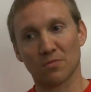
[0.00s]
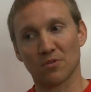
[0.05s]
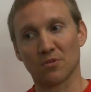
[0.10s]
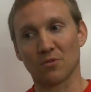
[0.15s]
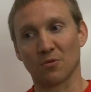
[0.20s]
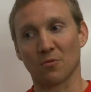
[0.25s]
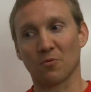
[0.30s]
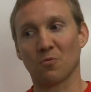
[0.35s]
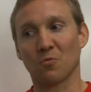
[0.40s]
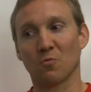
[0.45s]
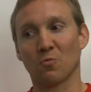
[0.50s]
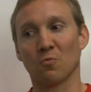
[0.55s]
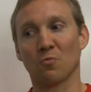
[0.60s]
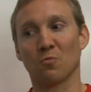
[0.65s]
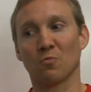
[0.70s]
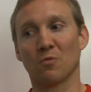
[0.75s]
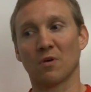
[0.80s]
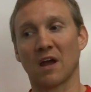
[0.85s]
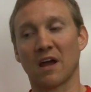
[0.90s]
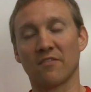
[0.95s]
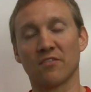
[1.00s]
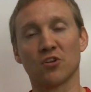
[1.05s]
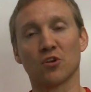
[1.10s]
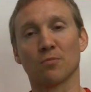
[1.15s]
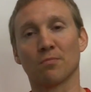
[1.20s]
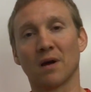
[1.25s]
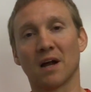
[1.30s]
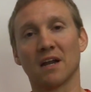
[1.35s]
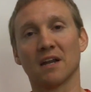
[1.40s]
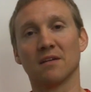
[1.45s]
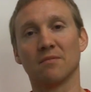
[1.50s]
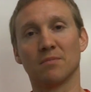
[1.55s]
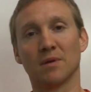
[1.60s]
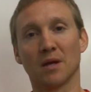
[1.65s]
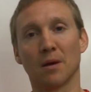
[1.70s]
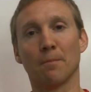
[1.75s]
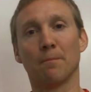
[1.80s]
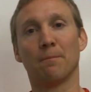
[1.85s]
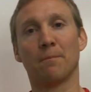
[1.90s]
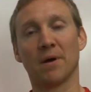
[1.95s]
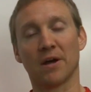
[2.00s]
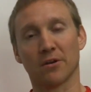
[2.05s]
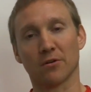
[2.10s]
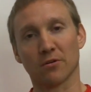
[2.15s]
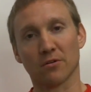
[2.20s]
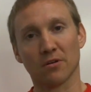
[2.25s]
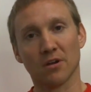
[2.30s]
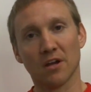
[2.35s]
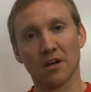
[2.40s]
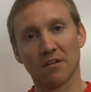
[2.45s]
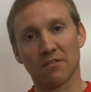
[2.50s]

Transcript: you, having your body be a better